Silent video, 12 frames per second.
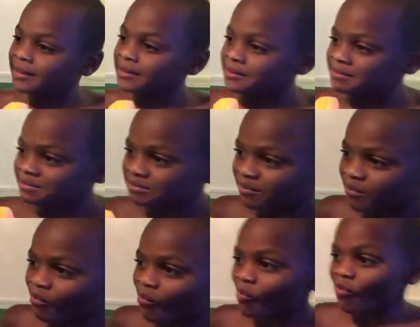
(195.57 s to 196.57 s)
So you can be
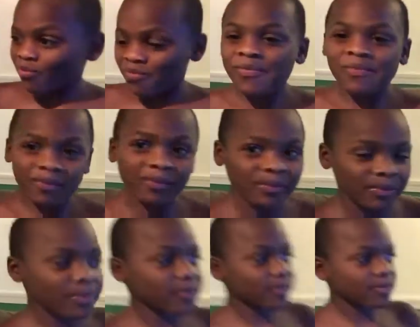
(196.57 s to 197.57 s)
comfortable.
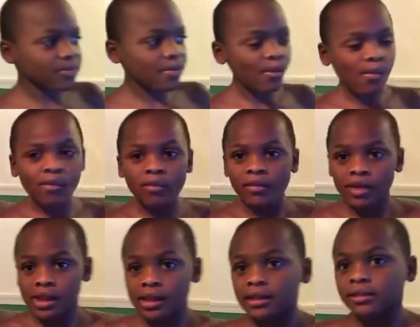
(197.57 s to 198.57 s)
What you eating? Orange
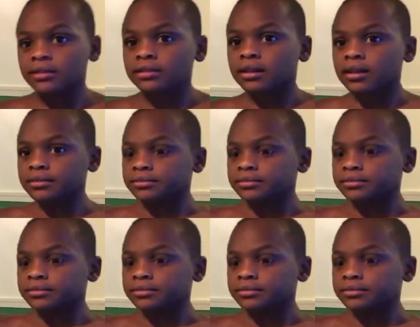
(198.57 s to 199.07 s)
creamsicles?